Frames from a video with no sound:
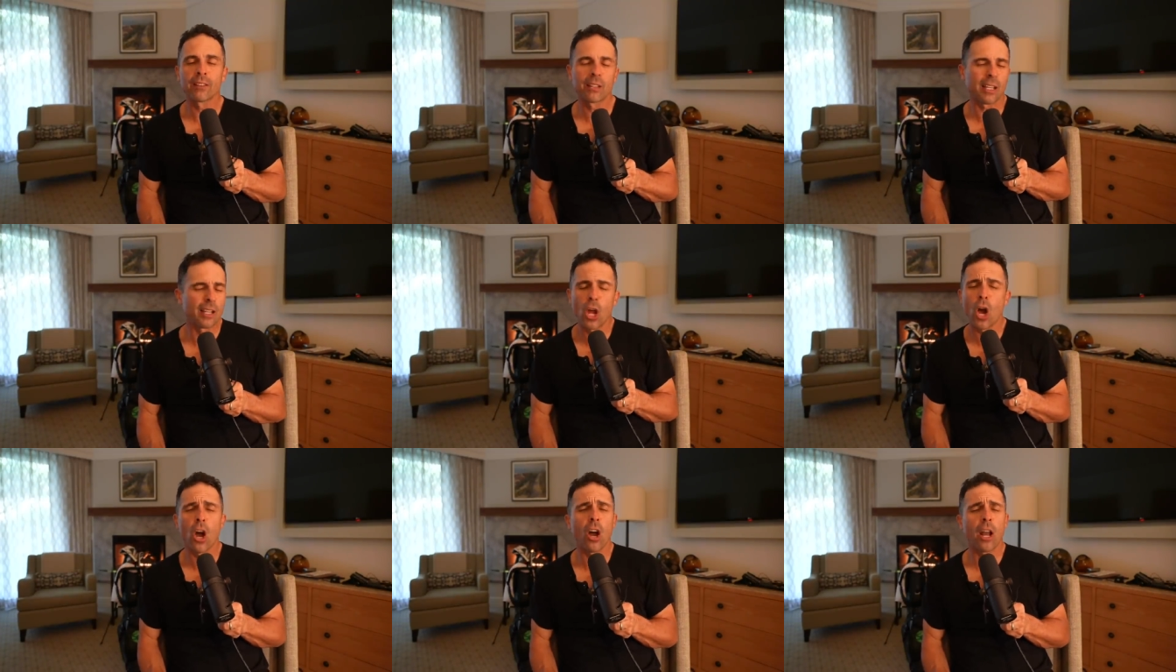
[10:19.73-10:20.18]
He's
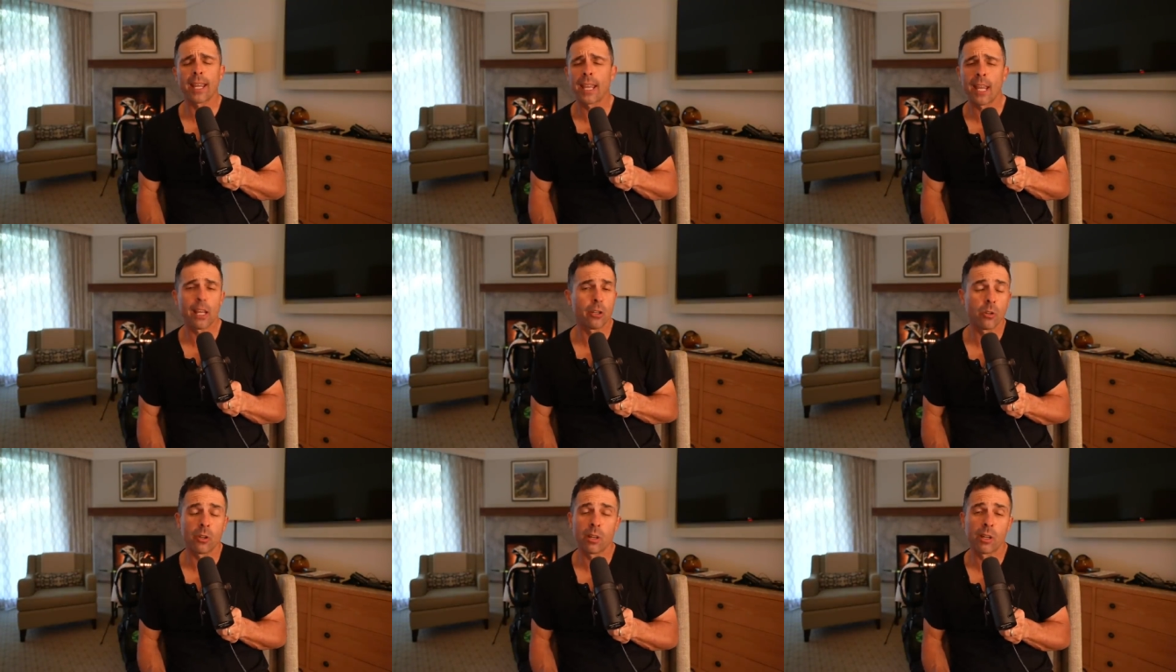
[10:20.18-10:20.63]
like, no, I
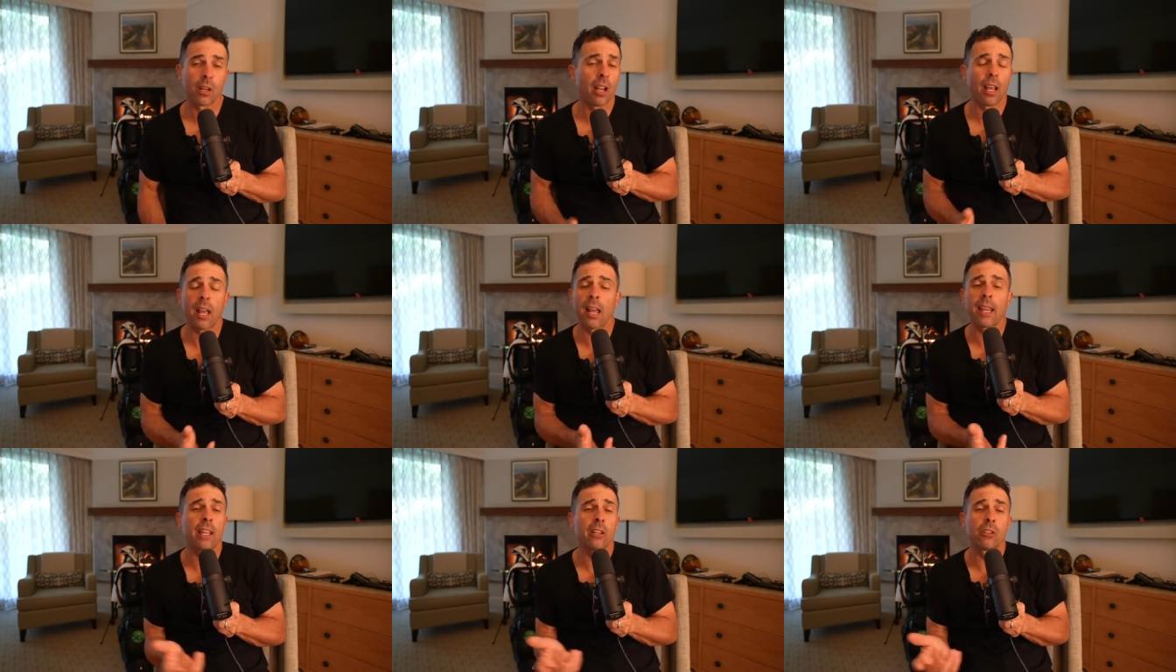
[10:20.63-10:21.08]
can't do it.
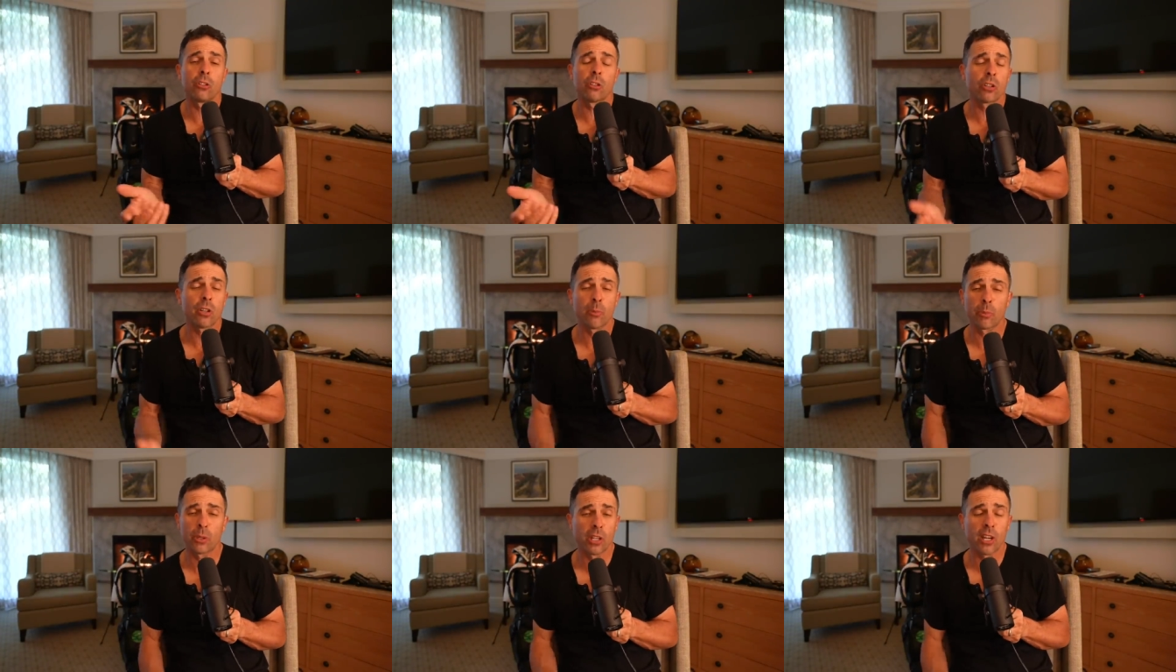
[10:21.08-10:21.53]
I can't
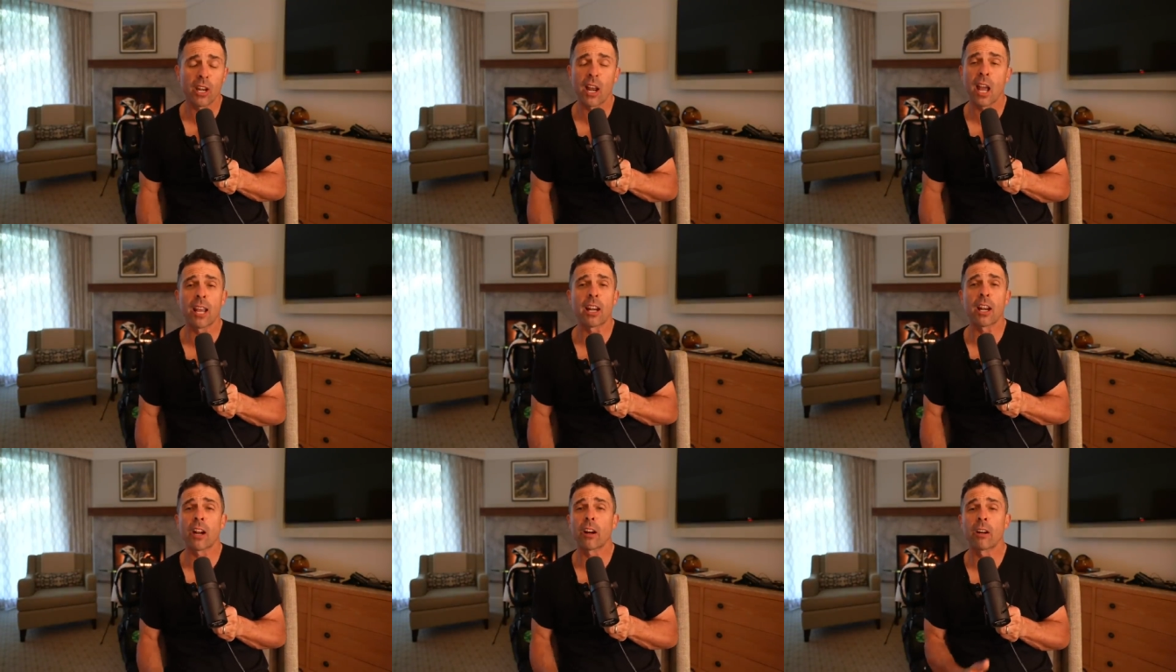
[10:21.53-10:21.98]
chip with a
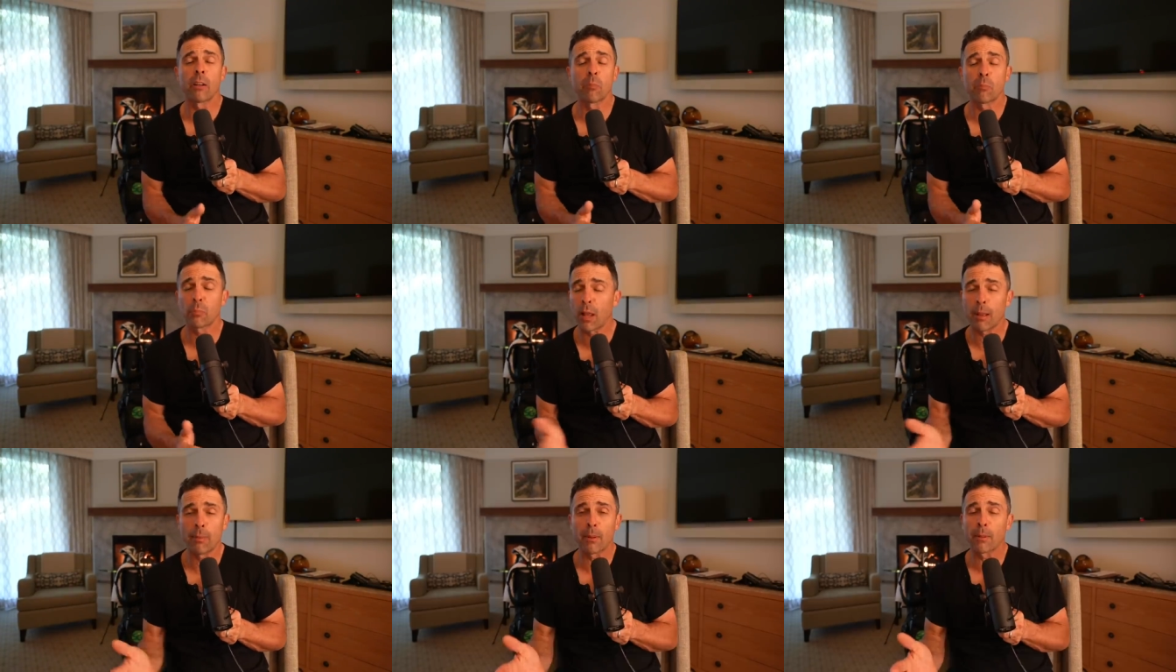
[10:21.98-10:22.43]
nine iron,
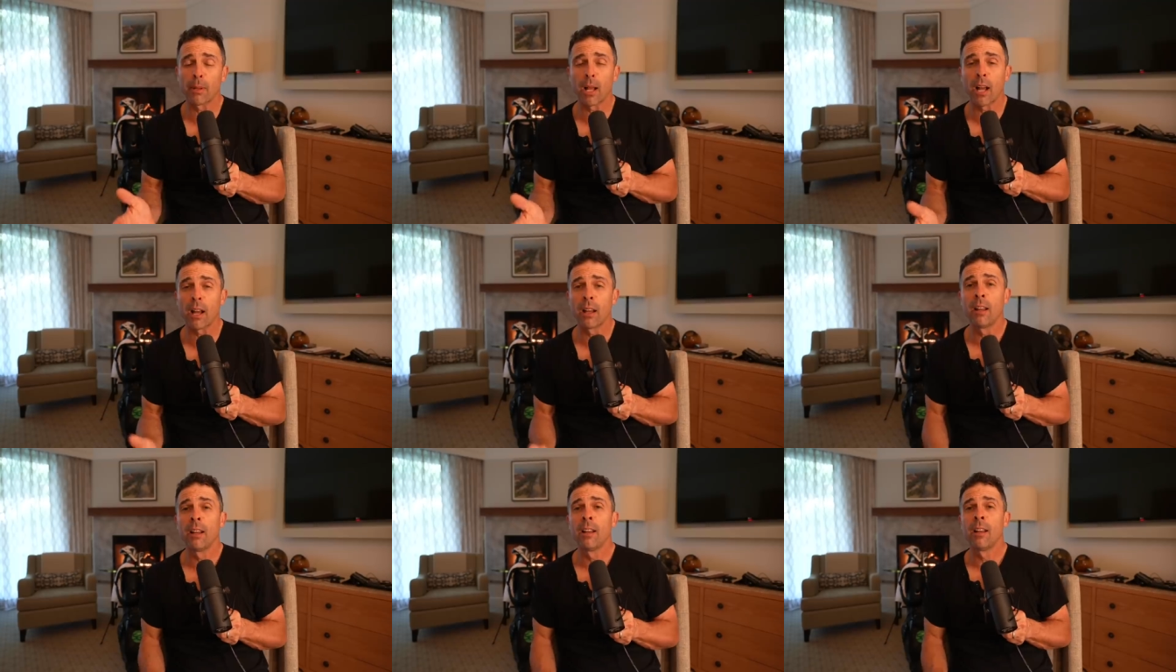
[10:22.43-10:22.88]
blah, blah,
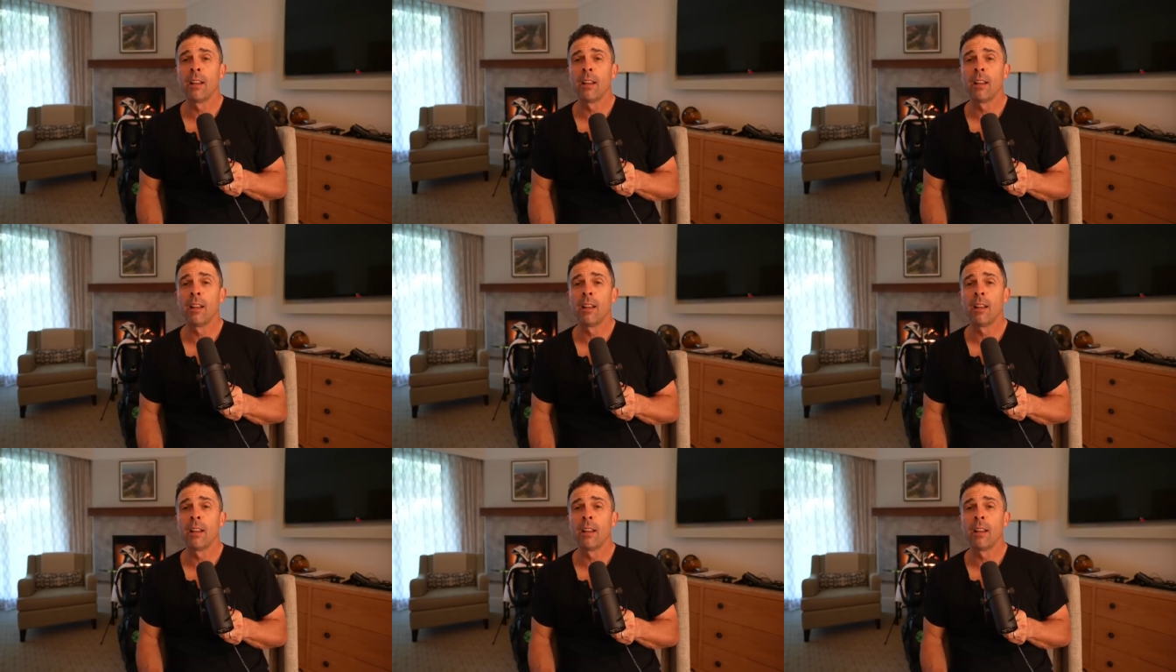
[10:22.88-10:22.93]
blah.